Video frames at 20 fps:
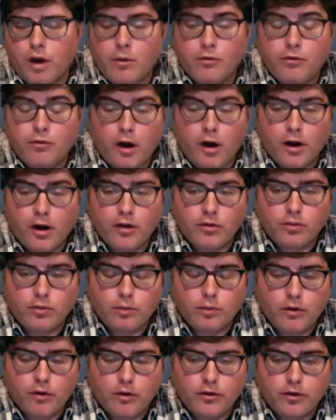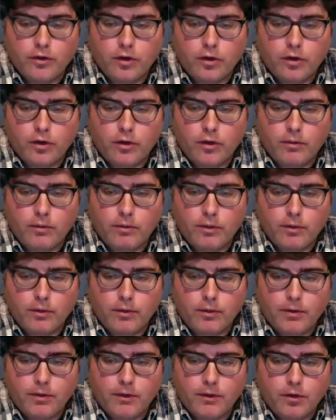Robert Farkas wants to know you know, the,
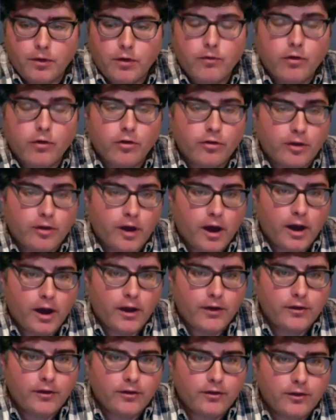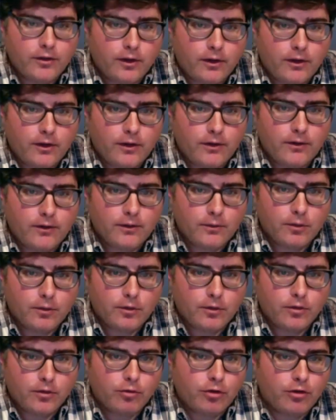the University Heights and
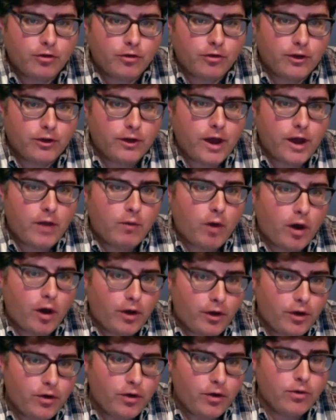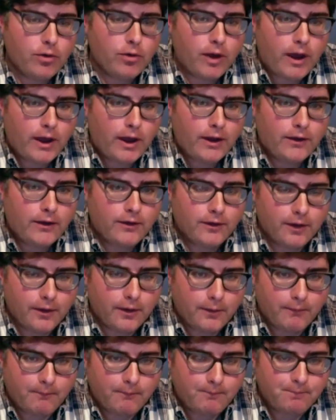was originally NYU and
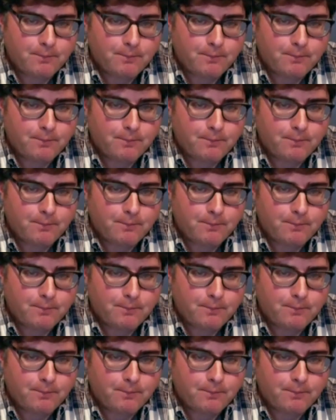uh,